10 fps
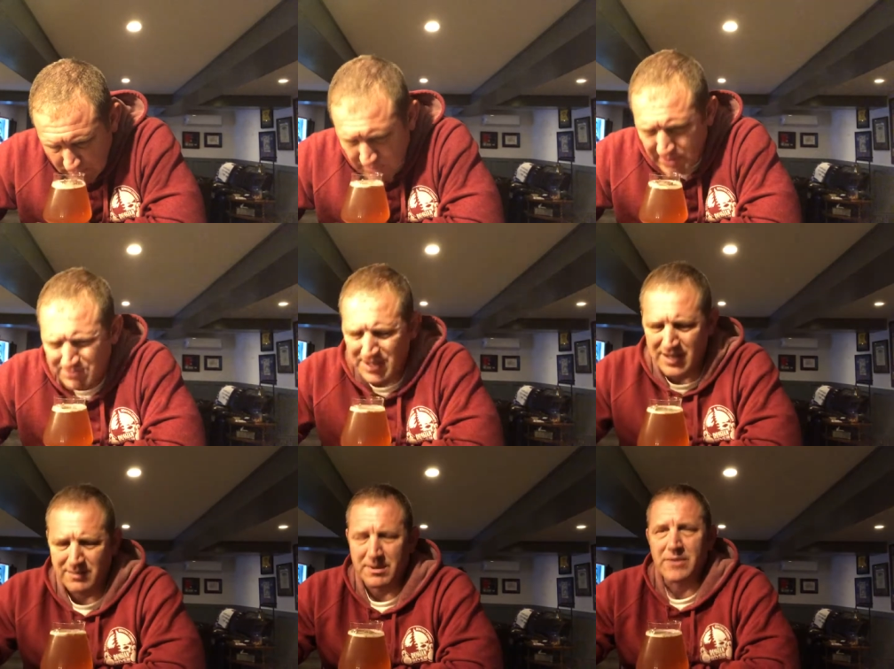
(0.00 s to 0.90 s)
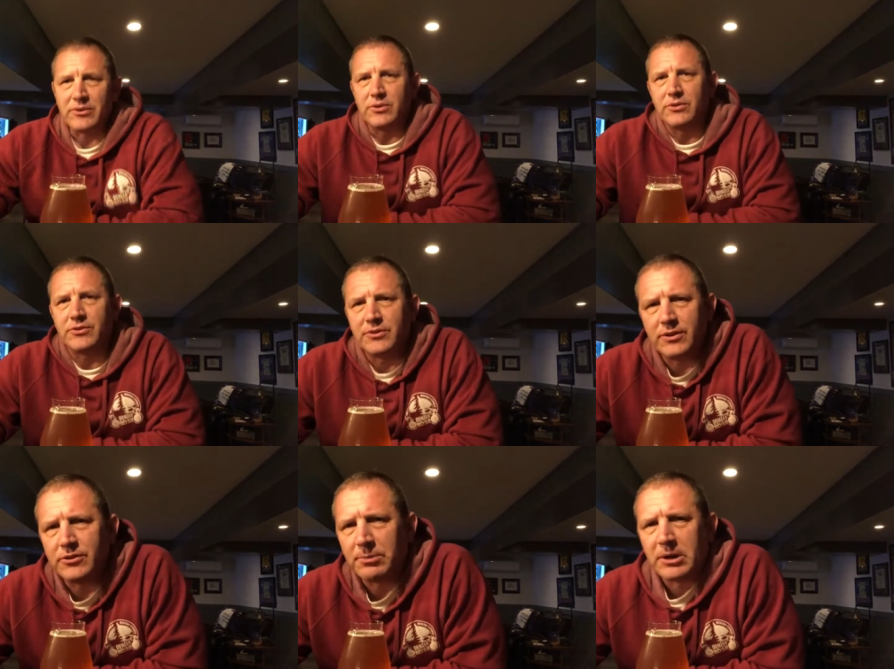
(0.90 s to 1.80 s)
Okay, yeah, man, dude, this is a
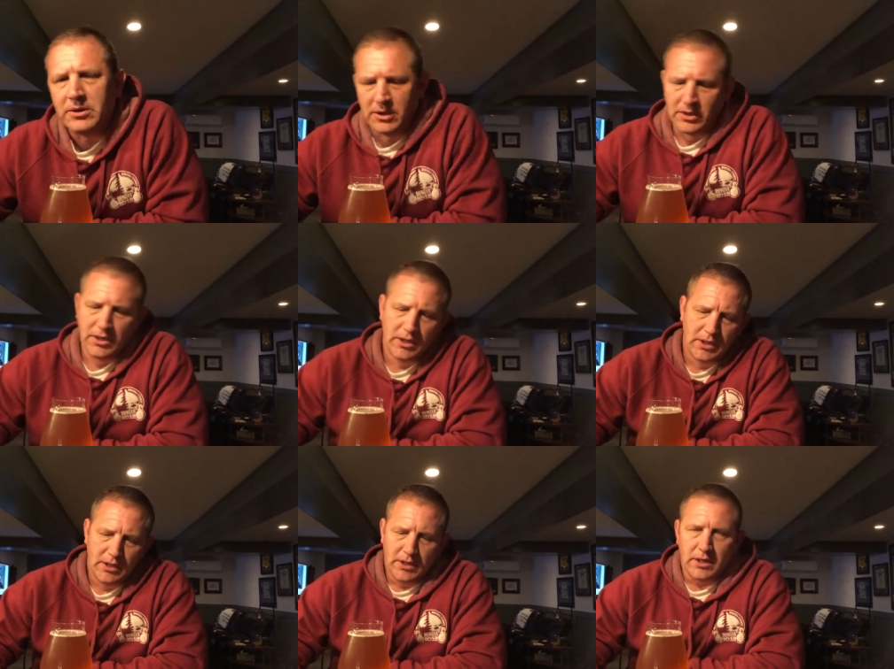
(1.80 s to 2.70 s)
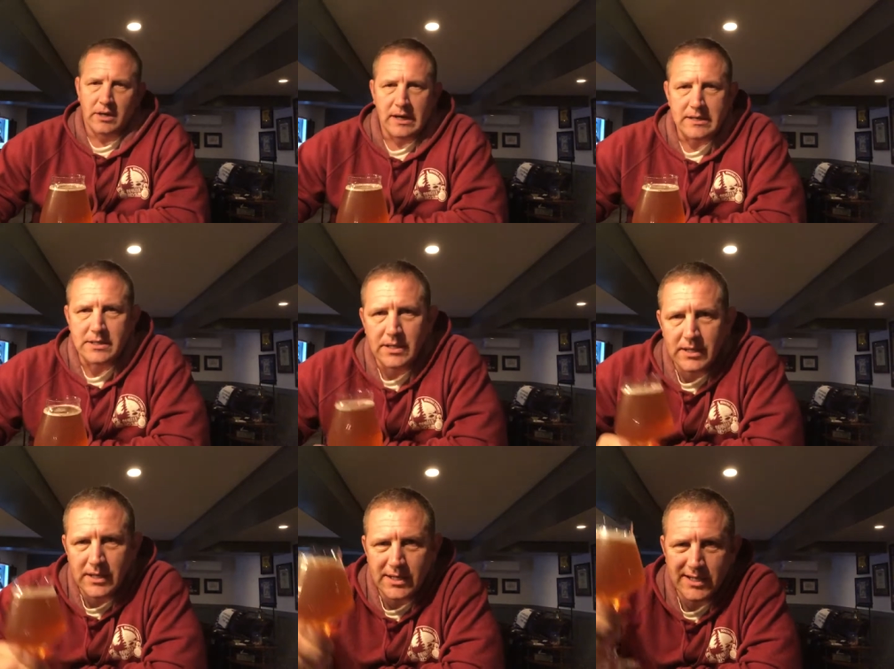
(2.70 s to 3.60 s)
good smell. All right,
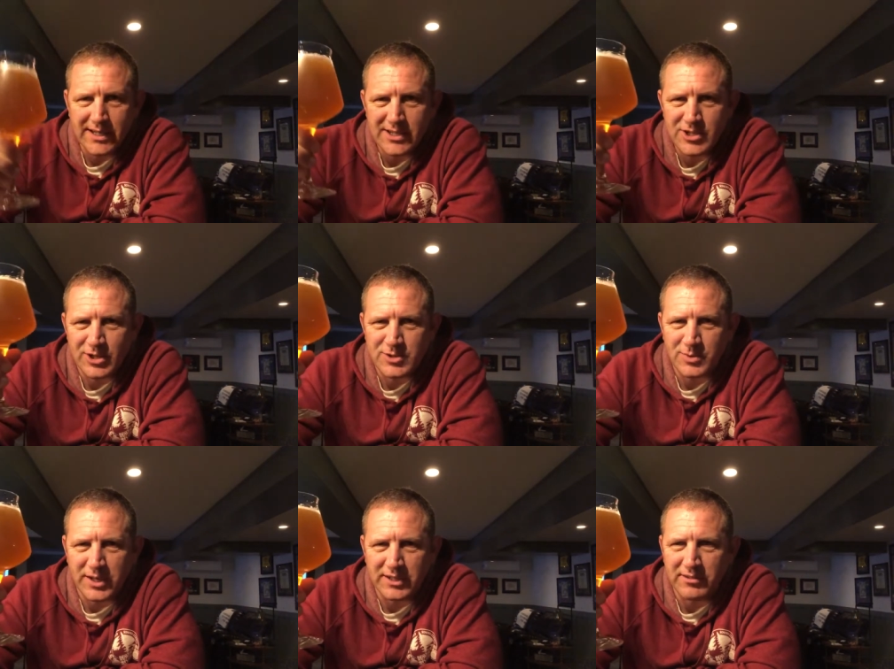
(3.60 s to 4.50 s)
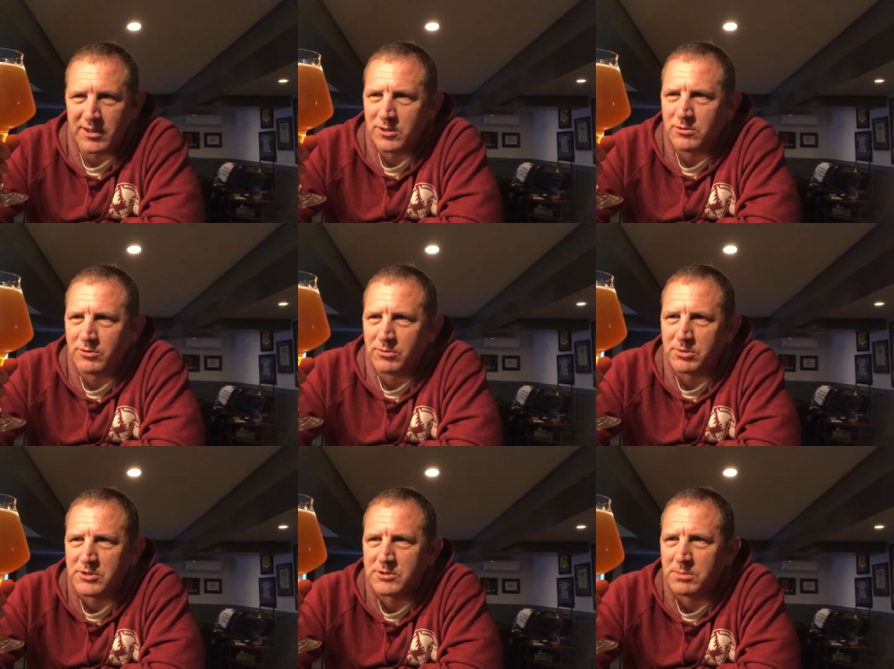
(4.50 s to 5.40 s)
cheers, Wally. Thank you for
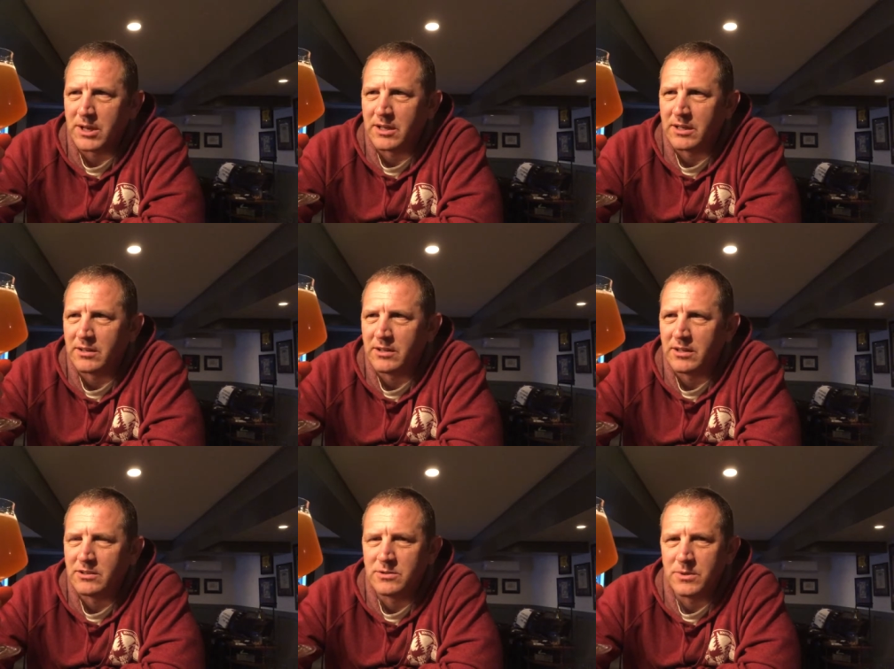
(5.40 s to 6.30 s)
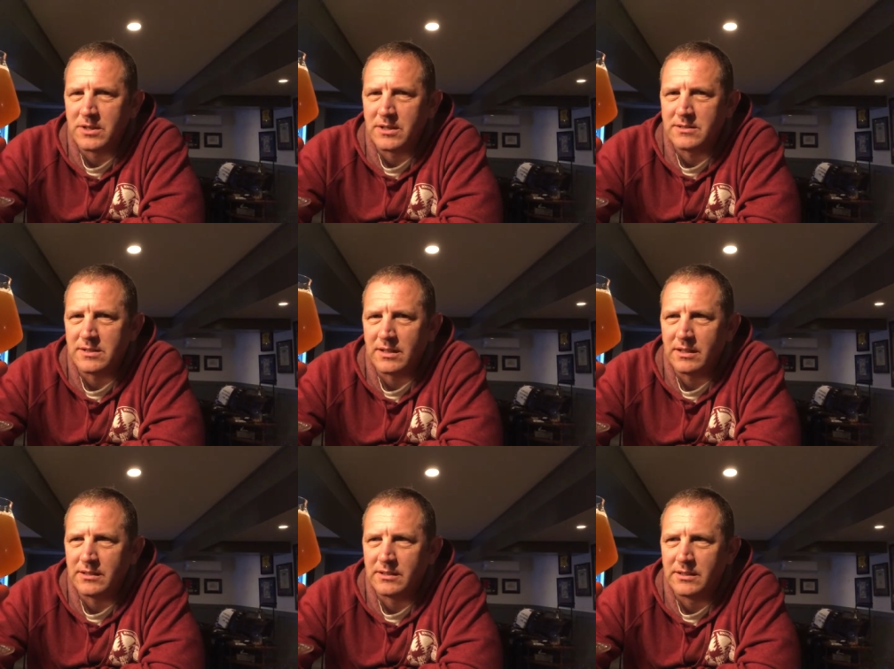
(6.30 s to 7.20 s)
participating in the
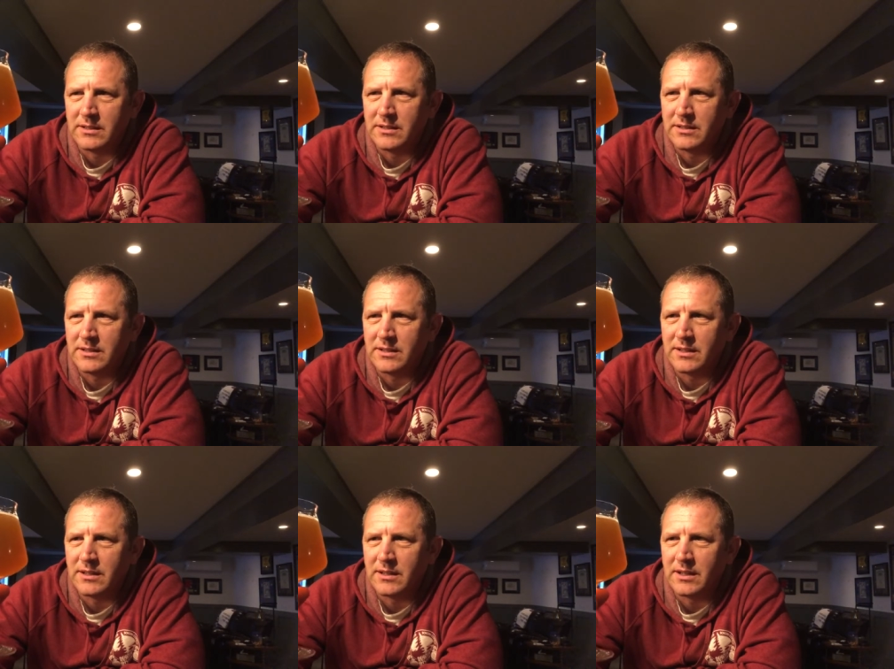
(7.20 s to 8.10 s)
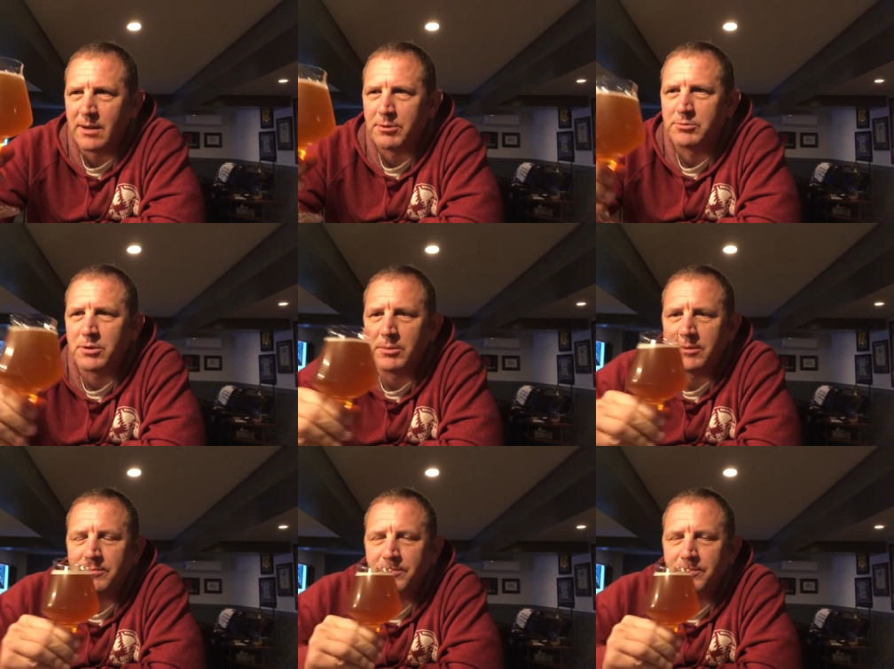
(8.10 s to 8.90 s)
2018 uh, hop experiment.